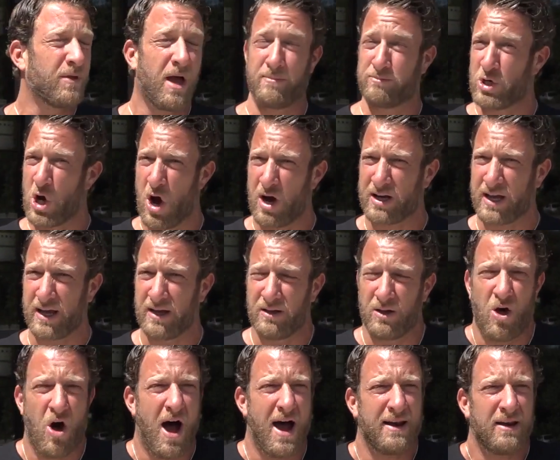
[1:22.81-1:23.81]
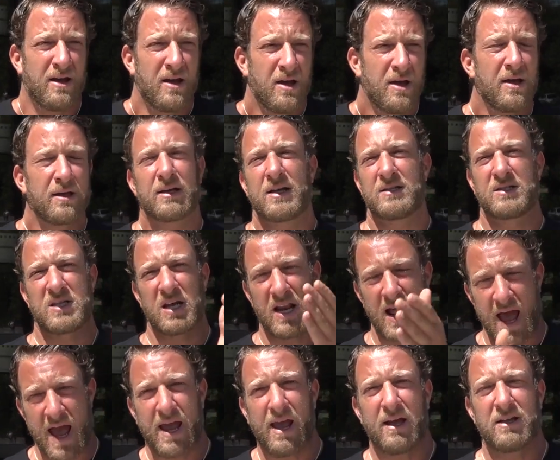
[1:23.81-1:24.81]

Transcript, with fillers: I'm talking a lot because today